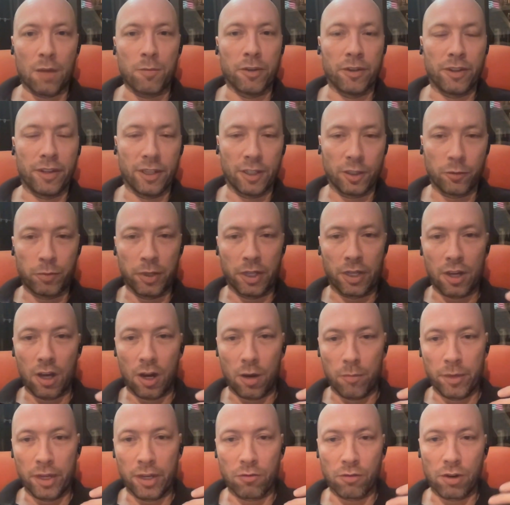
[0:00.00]
and things
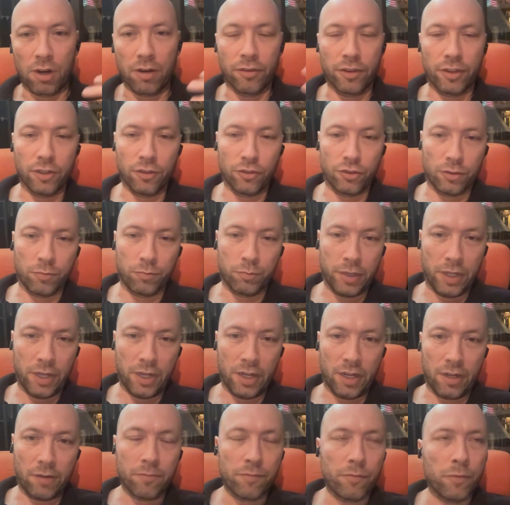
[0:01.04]
becoming rather than just
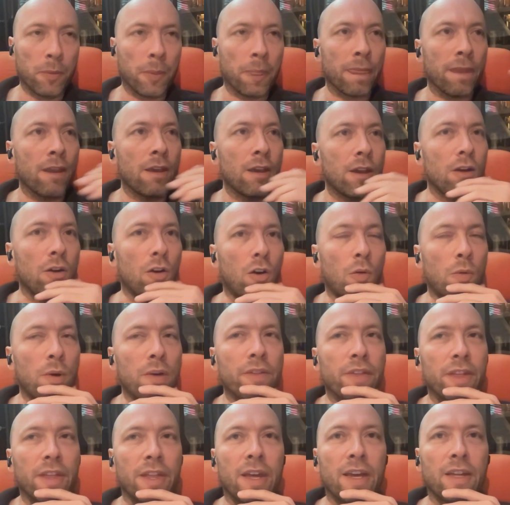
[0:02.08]
being, or
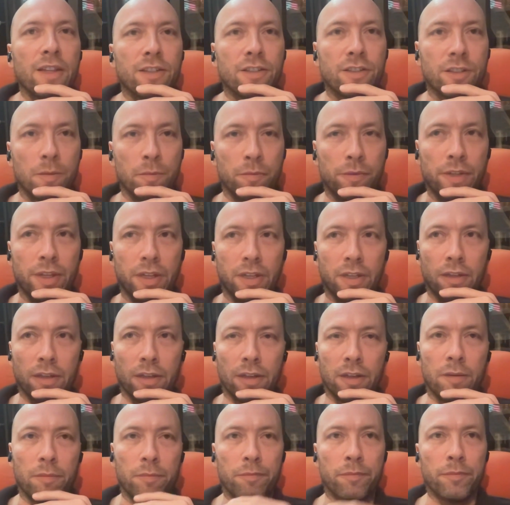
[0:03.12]
whether that's
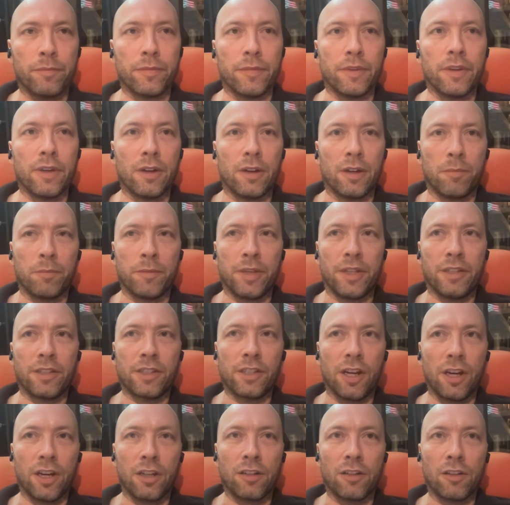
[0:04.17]
something
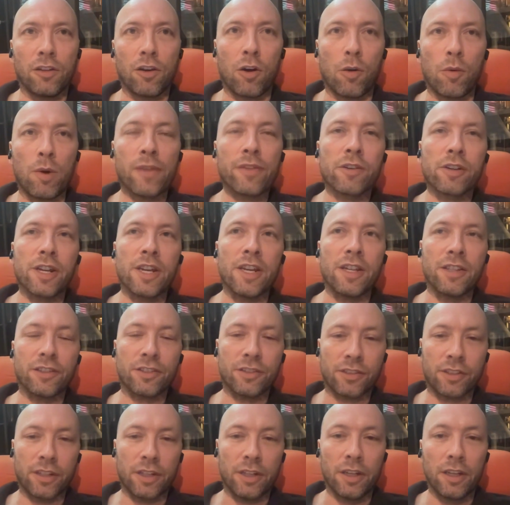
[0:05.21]
internal, or whether
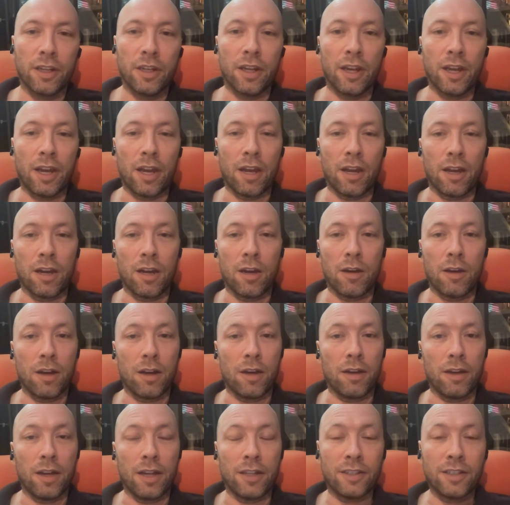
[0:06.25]
it's
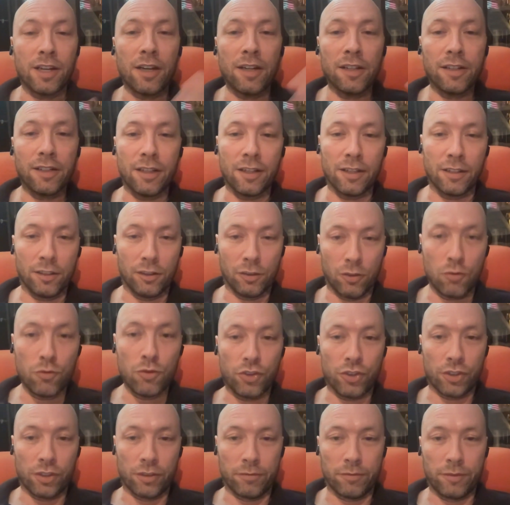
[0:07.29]
entirely an
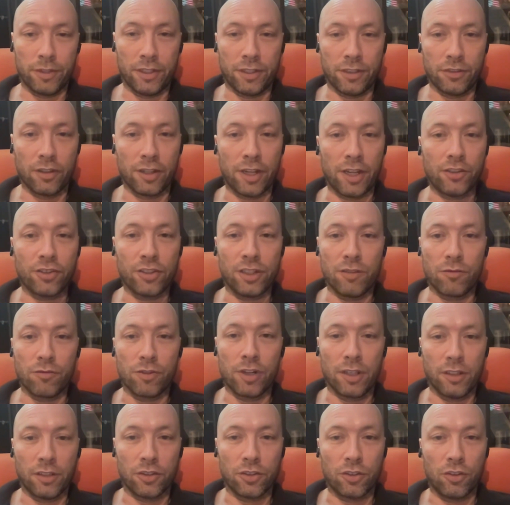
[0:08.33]
illusion. It's not actually
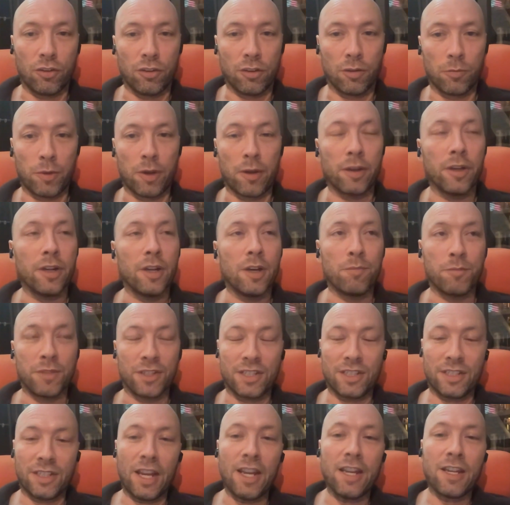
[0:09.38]
real at all, and we're
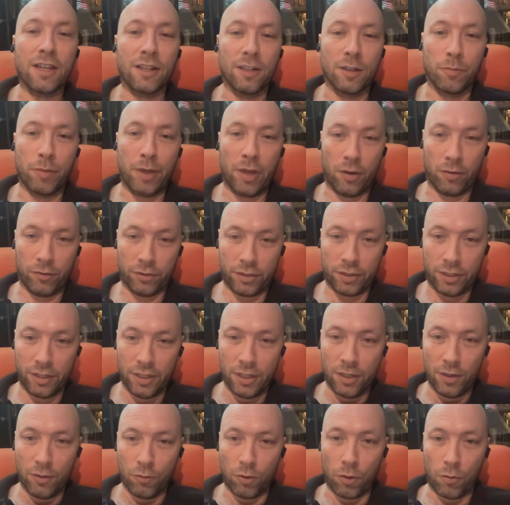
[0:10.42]
mistaken about
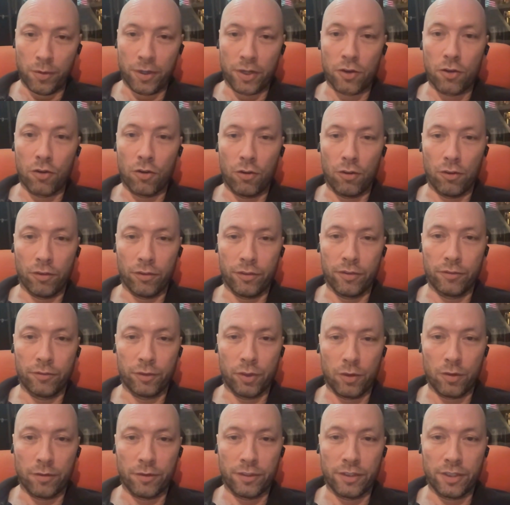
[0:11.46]
what we call the
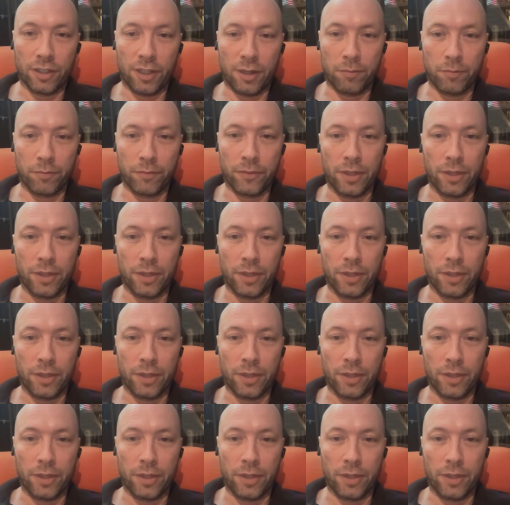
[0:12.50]
flow of time.